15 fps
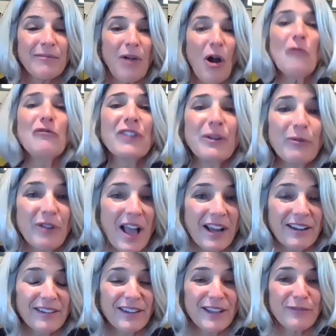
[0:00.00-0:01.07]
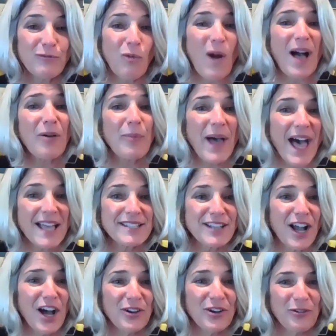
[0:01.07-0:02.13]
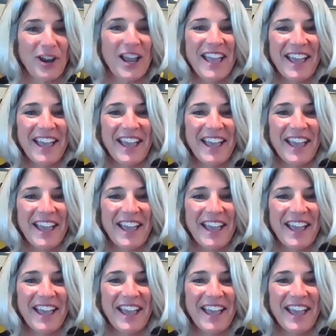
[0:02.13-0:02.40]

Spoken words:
hopefully we're not going to live well past 100.